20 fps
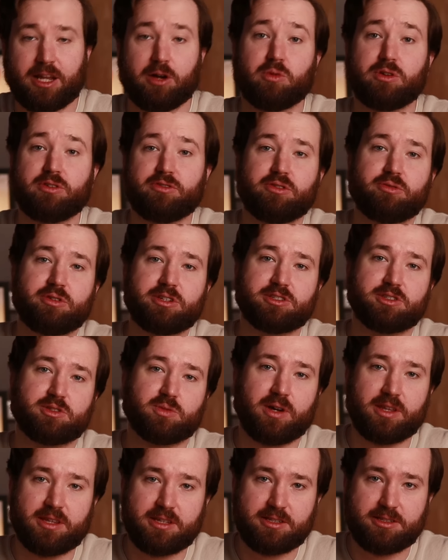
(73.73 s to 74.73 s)
Now, one of the
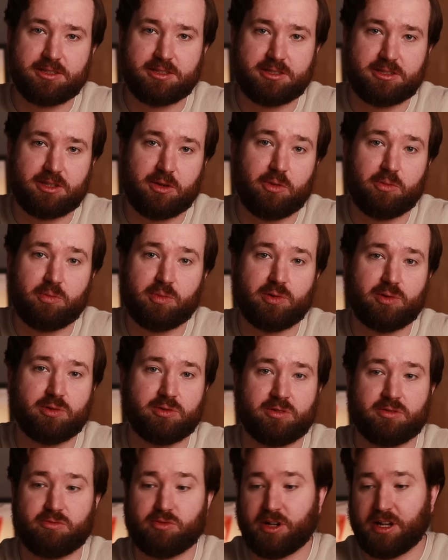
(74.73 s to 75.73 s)
reasons why this is so
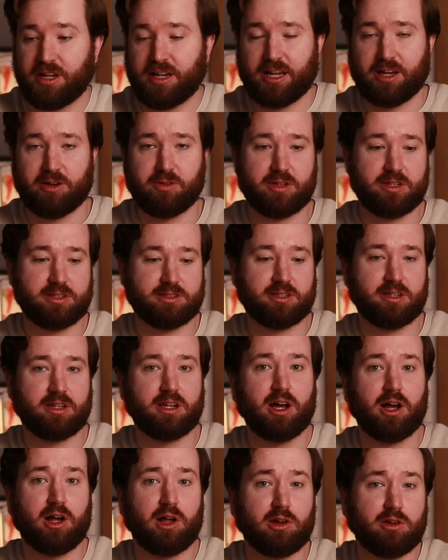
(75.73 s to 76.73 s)
important right now is
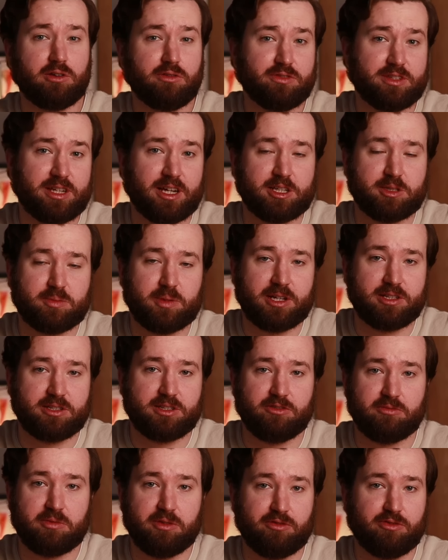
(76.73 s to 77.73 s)
that a lot of tax
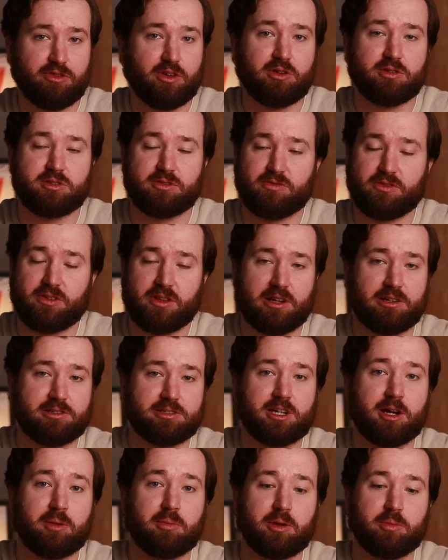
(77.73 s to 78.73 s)
bans have been frozen for the
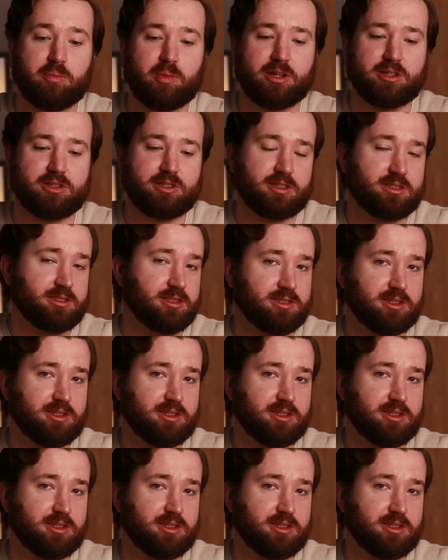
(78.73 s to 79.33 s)
last couple of budgets.